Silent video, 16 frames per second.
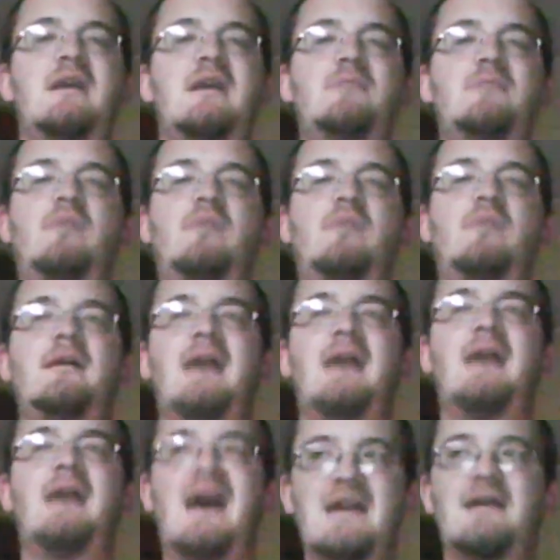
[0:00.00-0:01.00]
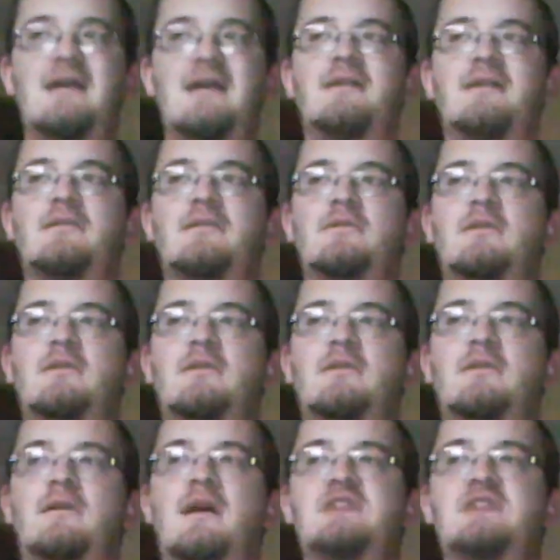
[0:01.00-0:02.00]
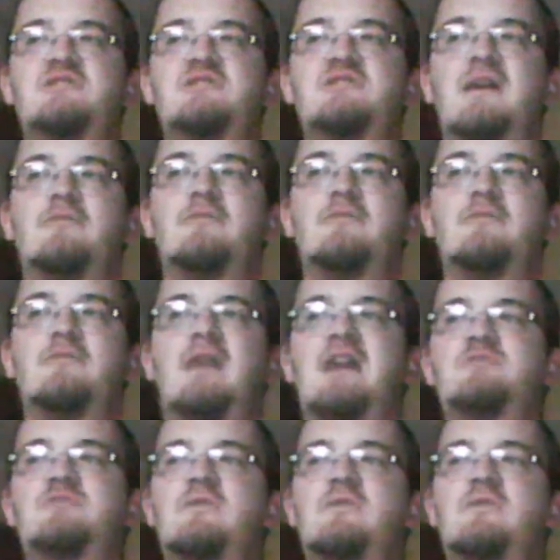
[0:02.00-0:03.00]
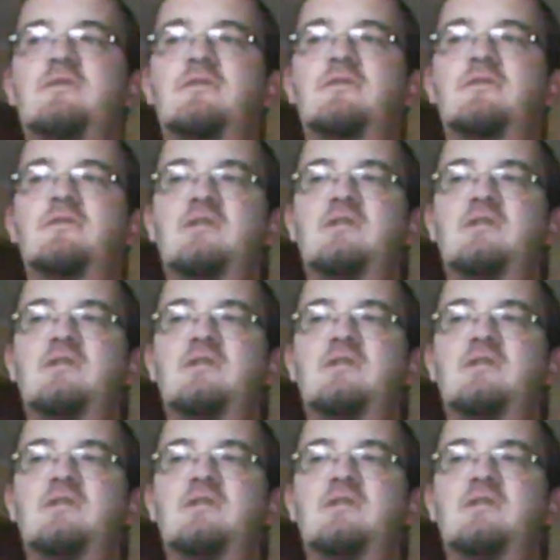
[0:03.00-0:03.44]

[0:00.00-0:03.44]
hunch that Raj was just having it out for Emma.